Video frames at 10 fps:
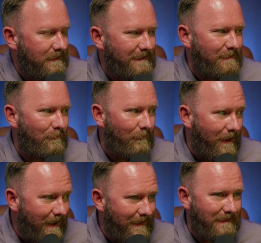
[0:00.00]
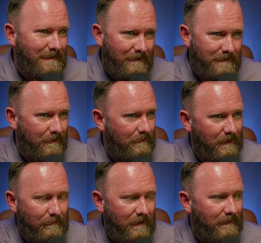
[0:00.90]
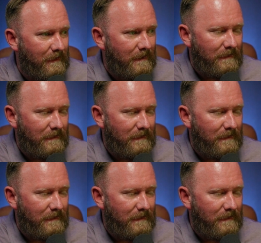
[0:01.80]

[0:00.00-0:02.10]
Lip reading: This is right in downtown Claremont.